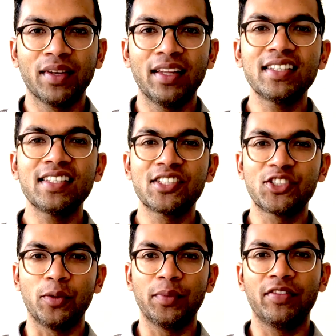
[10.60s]
In this
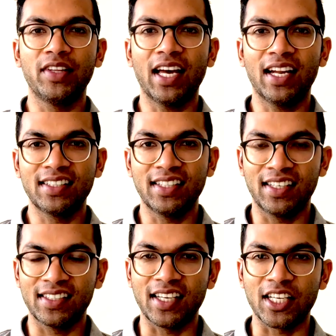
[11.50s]
installment of the anaesthetic
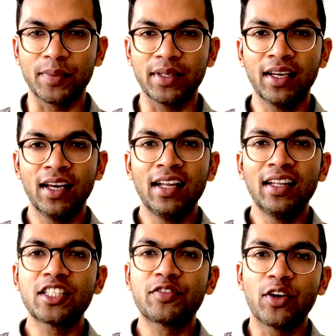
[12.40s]
assessment,
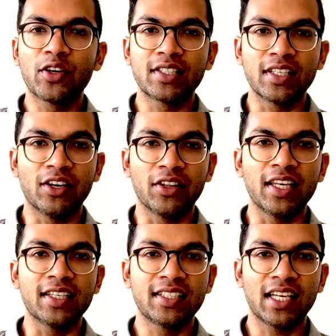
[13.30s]
let's focus in on the
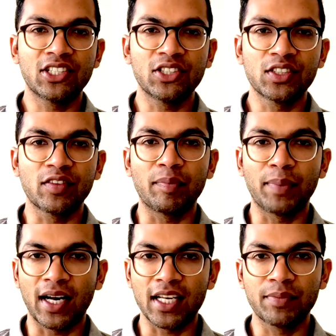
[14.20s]
essentials of the
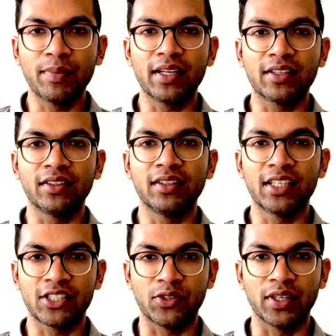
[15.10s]
past medical
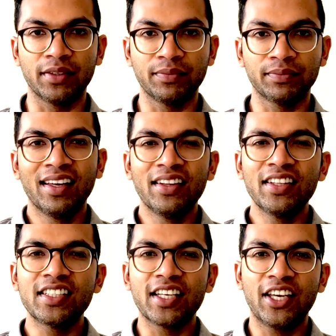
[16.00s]
history.
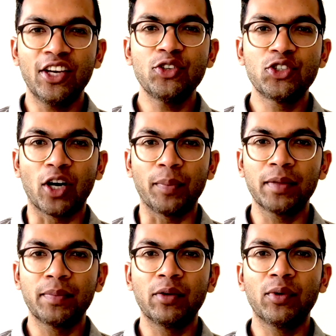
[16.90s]
This is a huge topic,
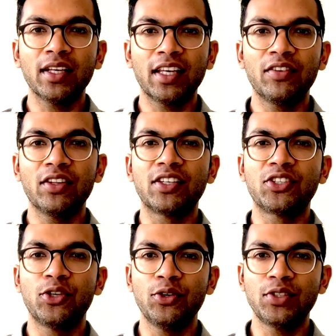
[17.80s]
but I want to give you the
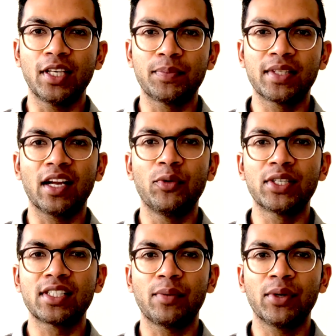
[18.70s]
two tips that I wish
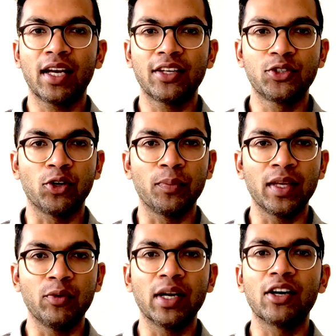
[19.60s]
someone had taught
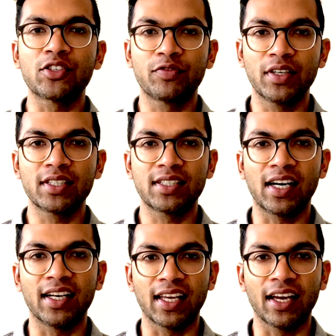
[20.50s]
me when I was first
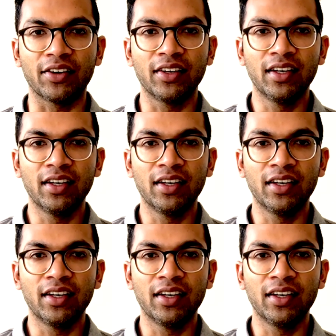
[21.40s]
starting out.